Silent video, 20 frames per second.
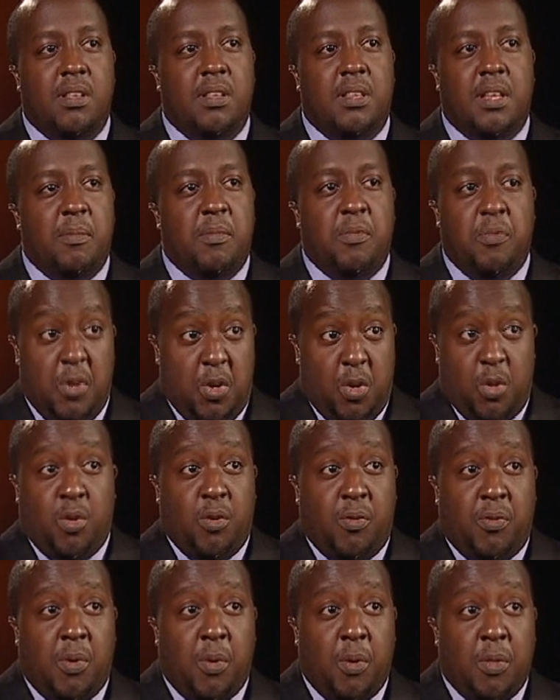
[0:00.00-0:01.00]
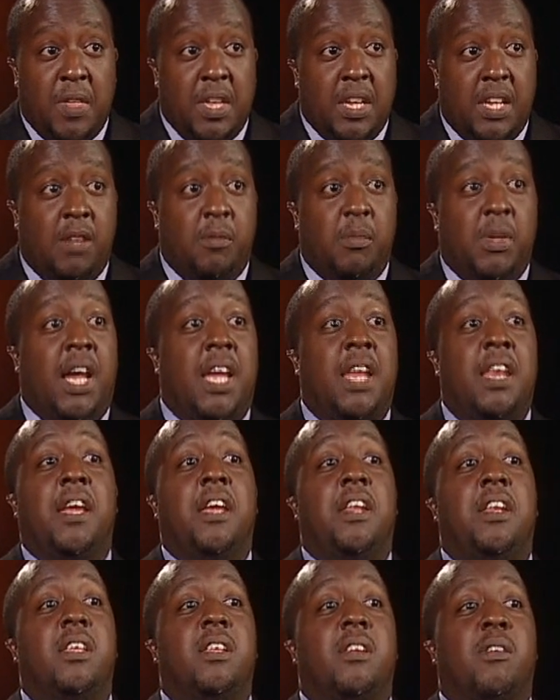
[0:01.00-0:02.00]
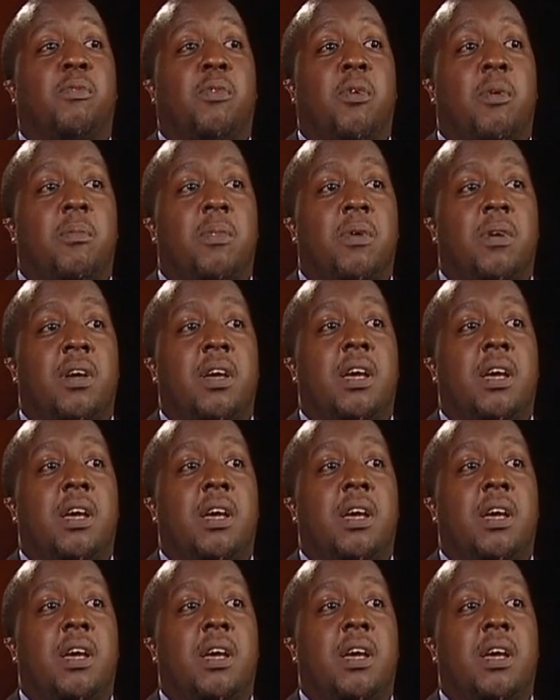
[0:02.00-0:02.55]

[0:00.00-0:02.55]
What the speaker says: some philosophical thinking behind any reform.